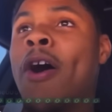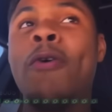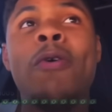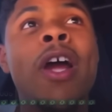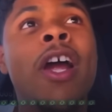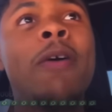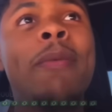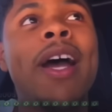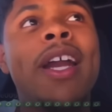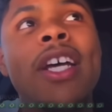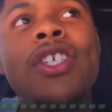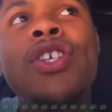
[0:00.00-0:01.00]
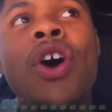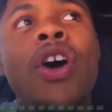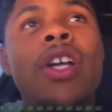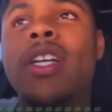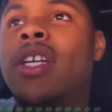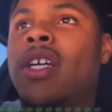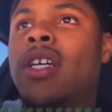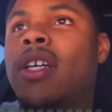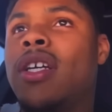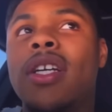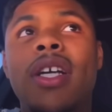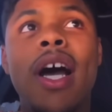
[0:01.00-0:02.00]
hope everybody that's talking
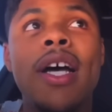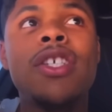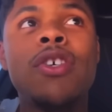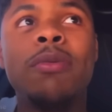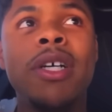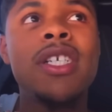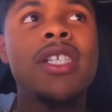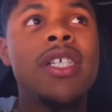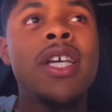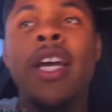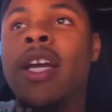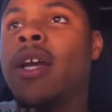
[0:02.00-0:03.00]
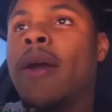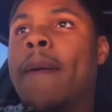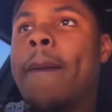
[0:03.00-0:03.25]
and got so much to say,